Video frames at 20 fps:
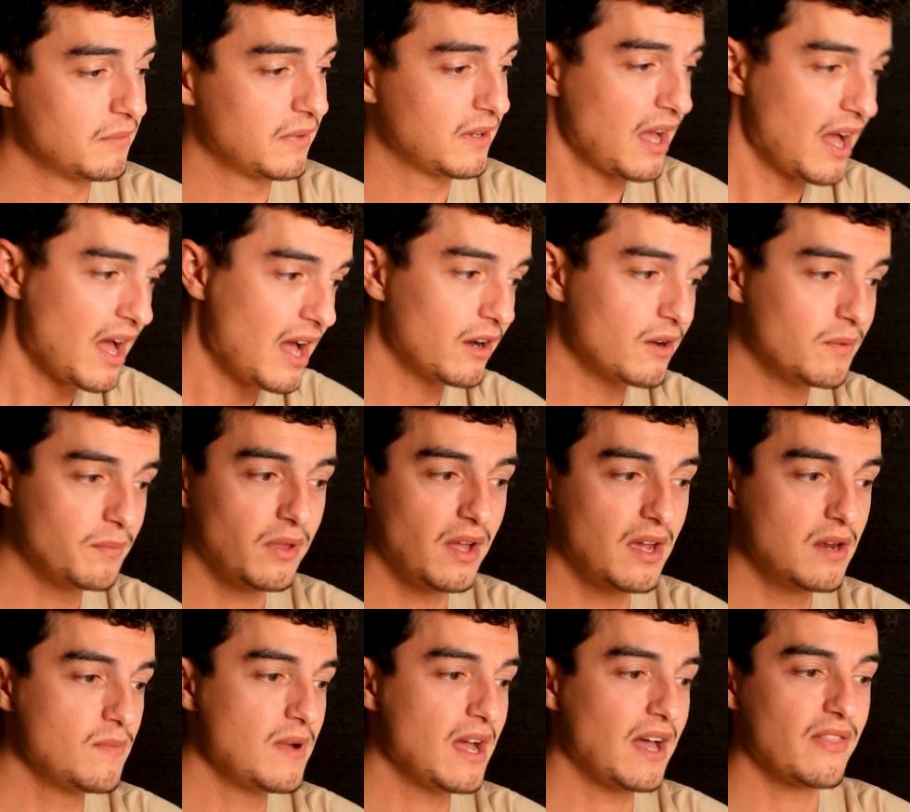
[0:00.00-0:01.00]
can't
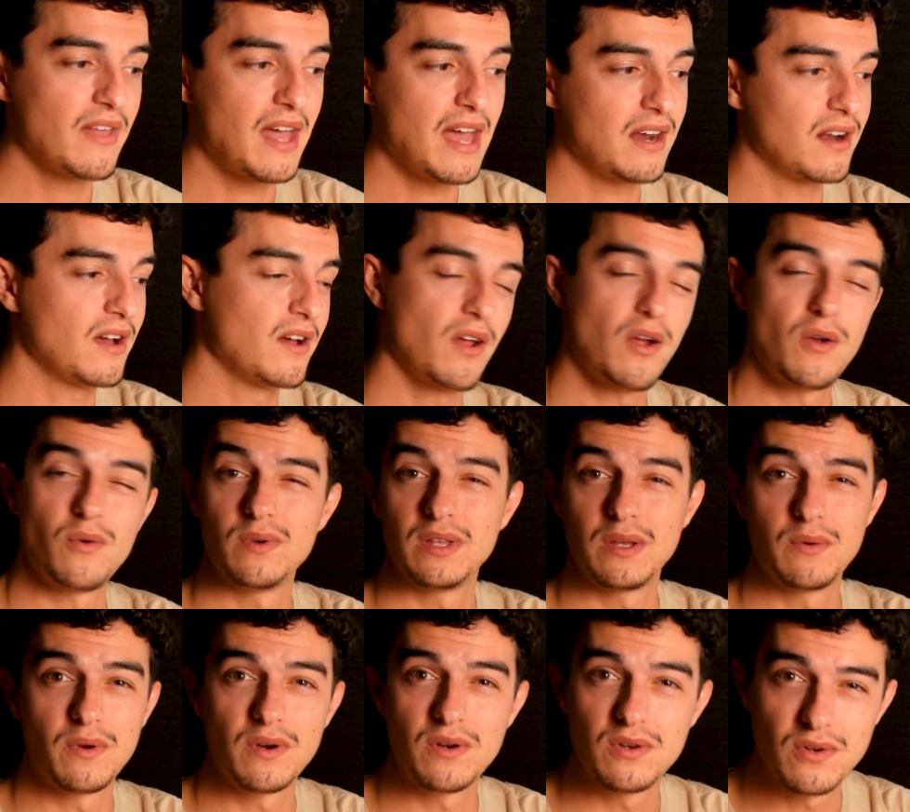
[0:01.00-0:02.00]
complain about that. I don't really
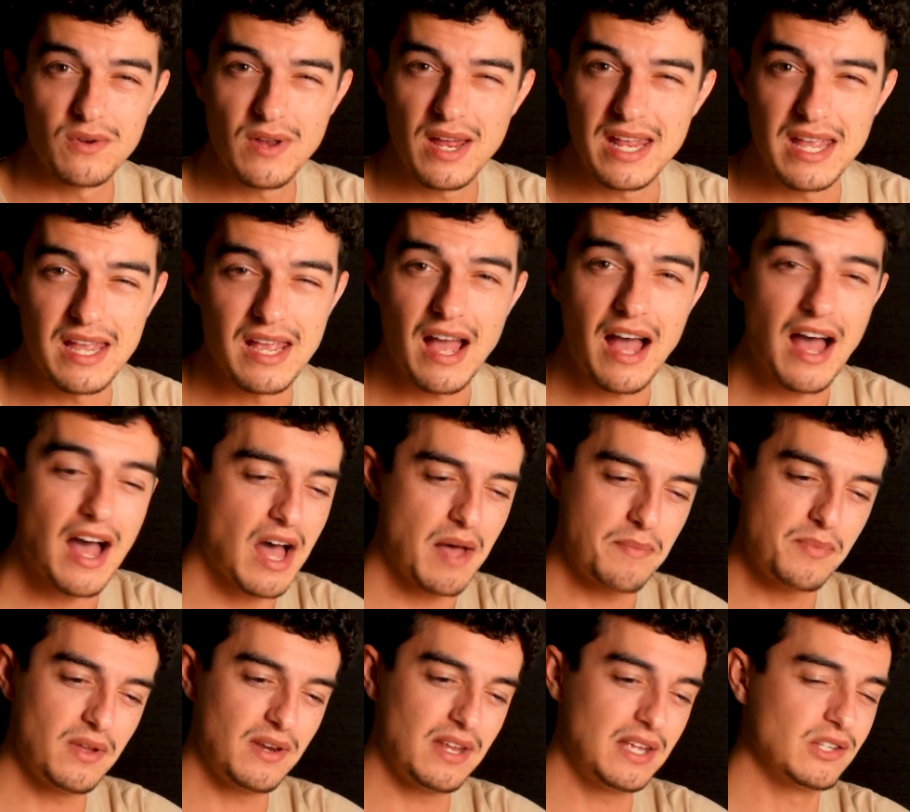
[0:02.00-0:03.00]
want to do any
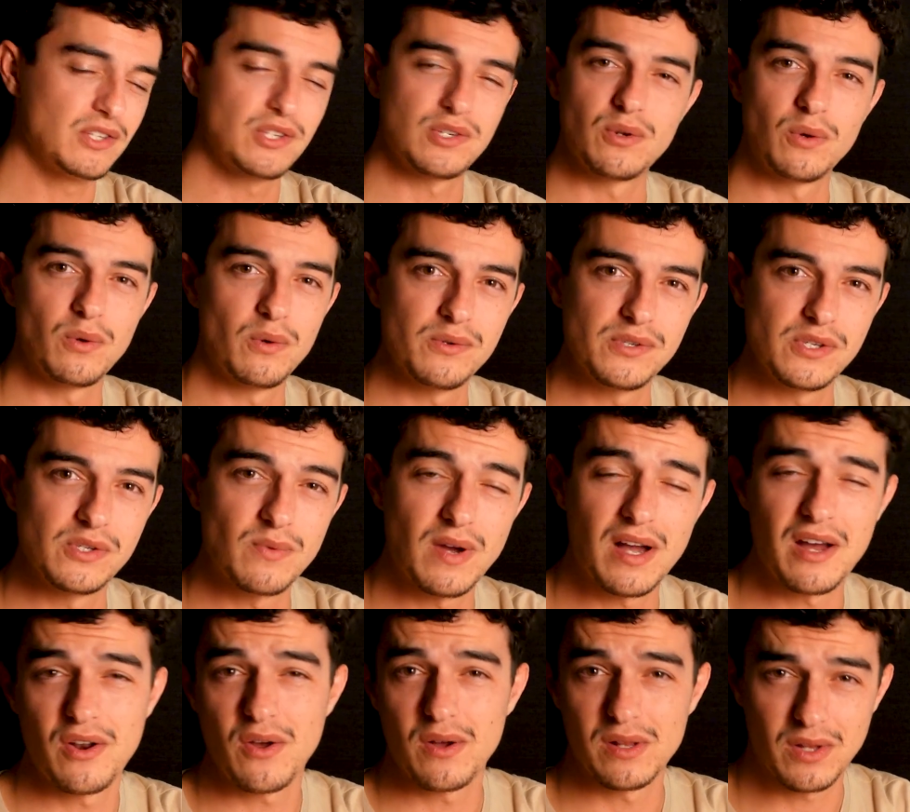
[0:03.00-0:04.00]
carpet installs as well.
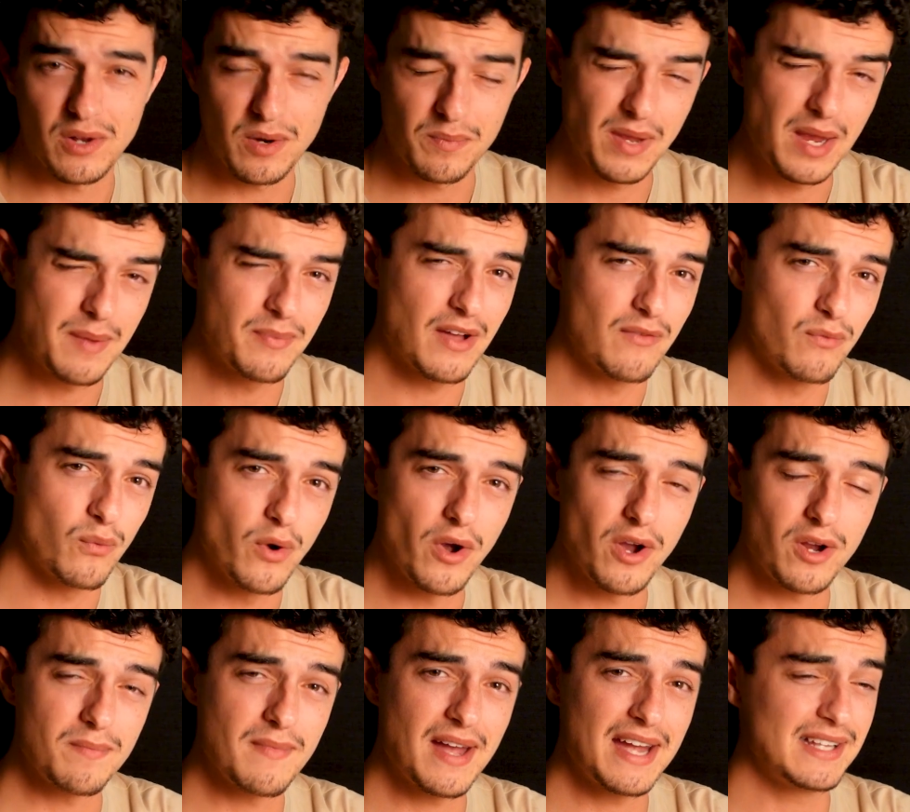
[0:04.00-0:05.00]
I know a lot of people have
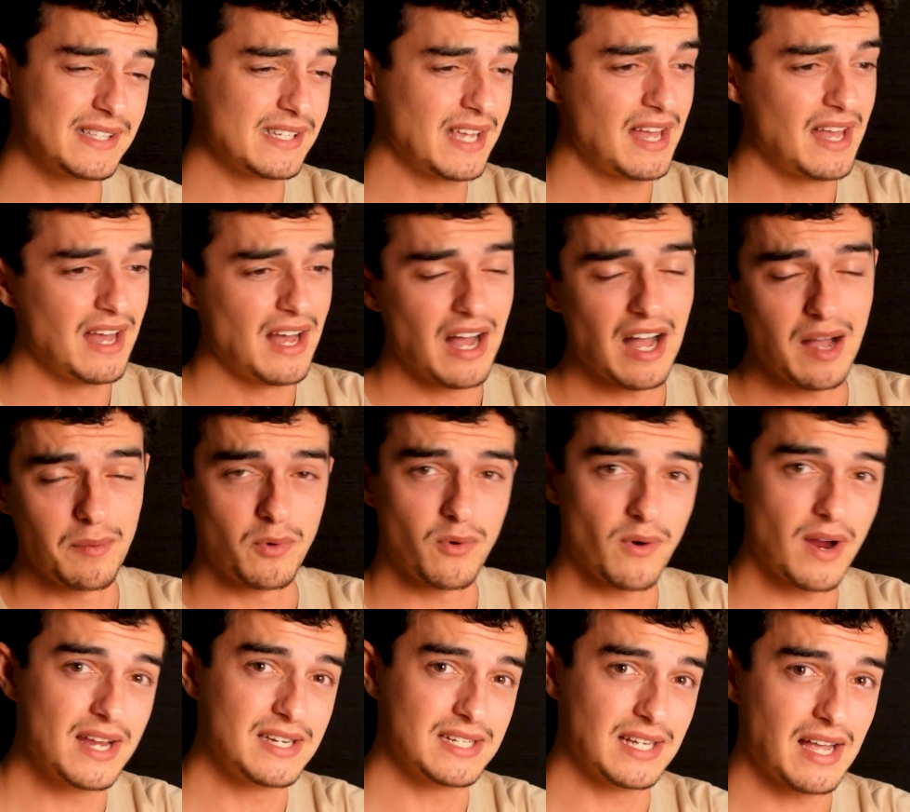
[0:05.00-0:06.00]
workmates
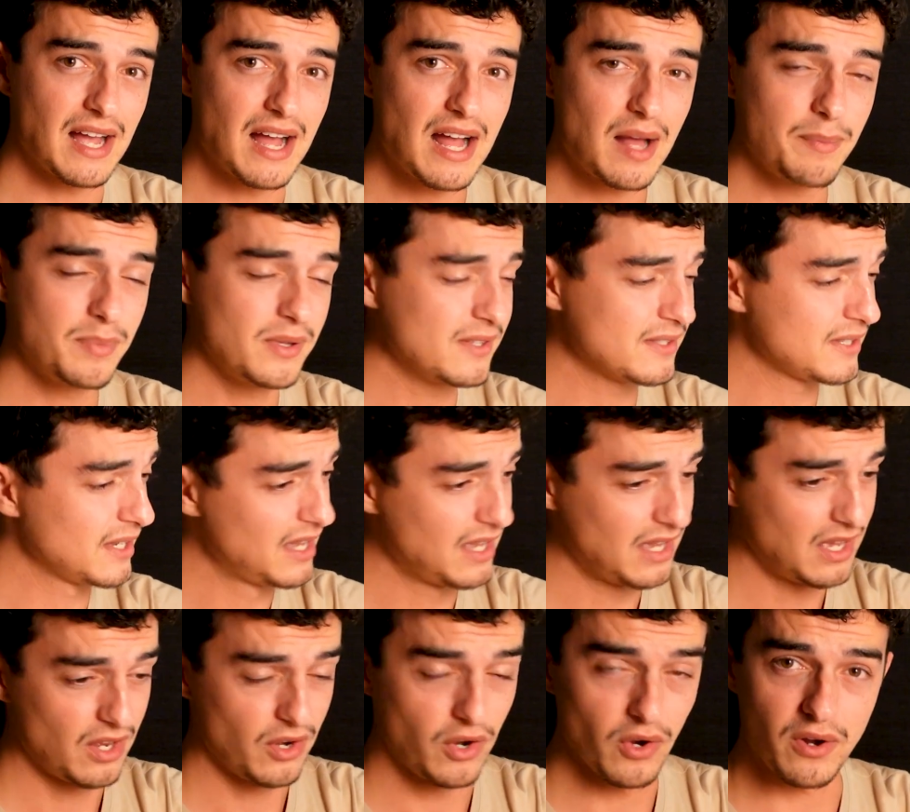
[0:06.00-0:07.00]
upgrade to carpets.
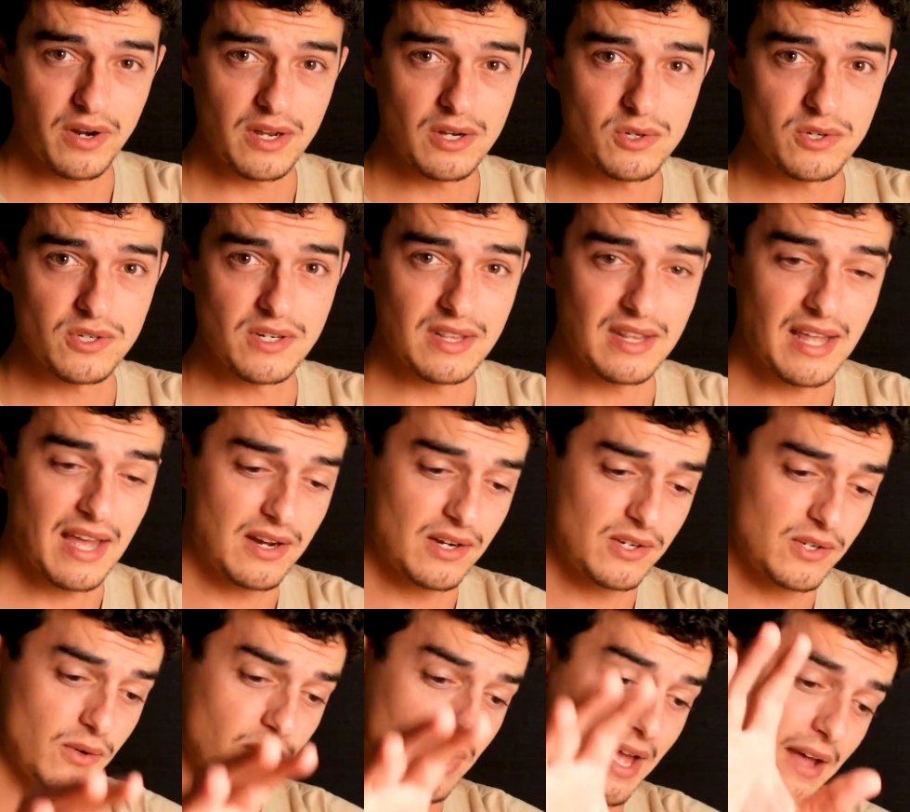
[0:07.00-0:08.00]
Not interested in that
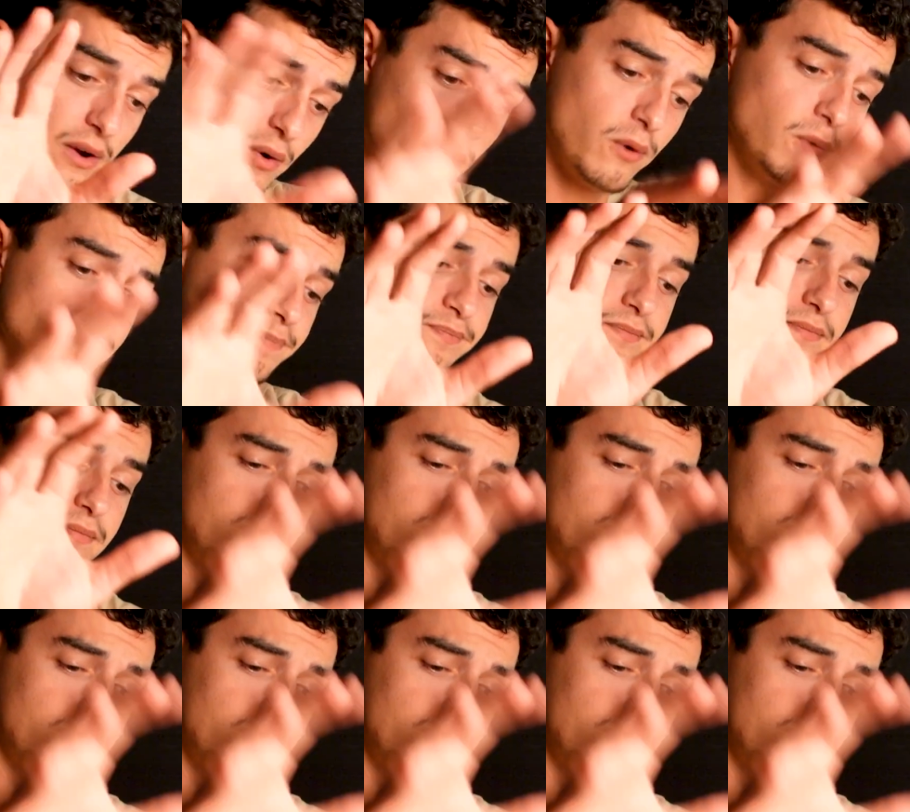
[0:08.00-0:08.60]
at all.